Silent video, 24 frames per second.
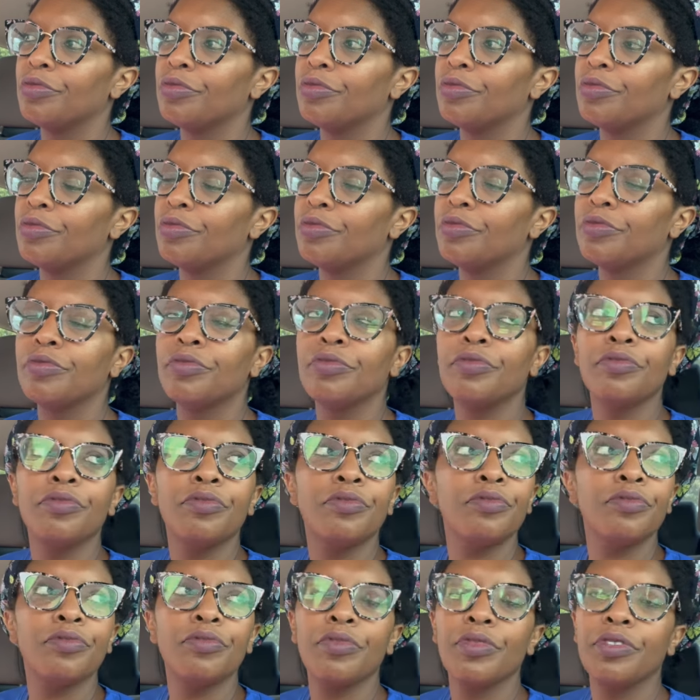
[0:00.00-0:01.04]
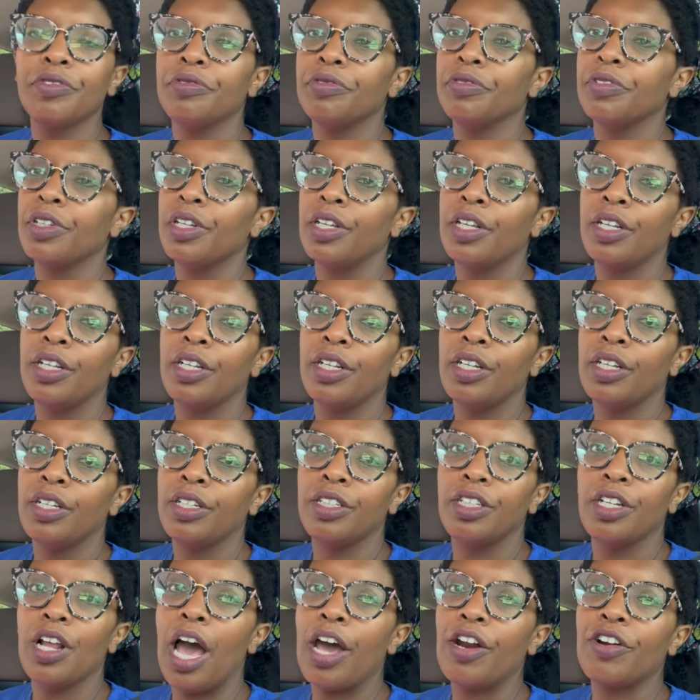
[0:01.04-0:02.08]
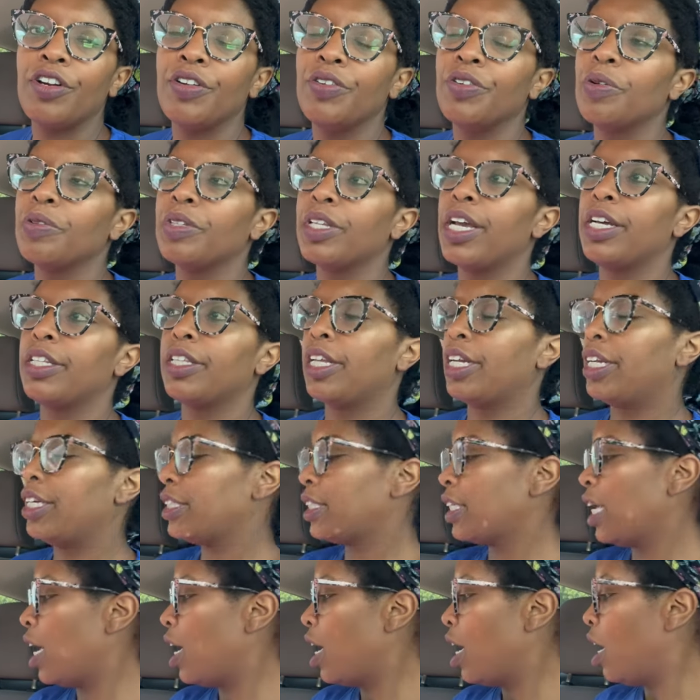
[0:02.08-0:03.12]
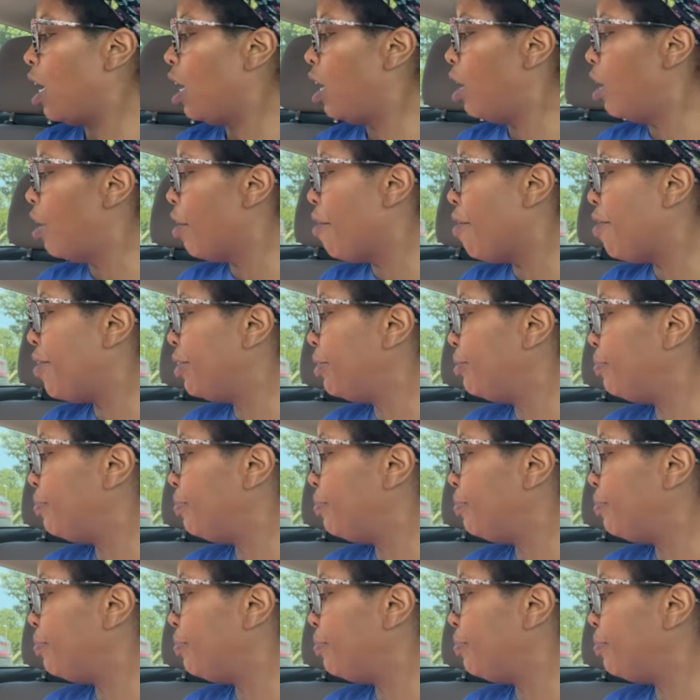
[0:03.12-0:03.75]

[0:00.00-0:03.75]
$30. I don't even know what the hell that is. It's it's a